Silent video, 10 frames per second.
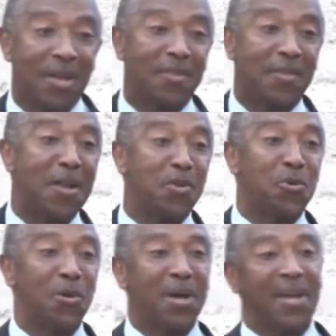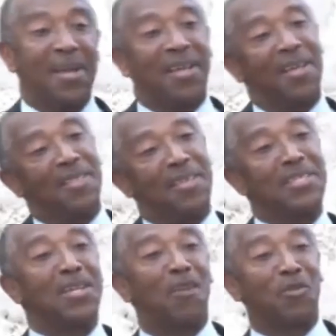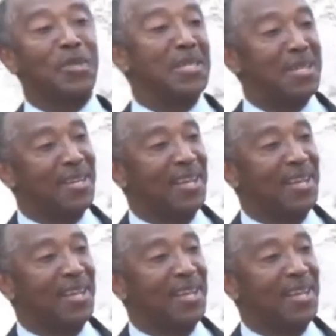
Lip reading: I tell you, this government,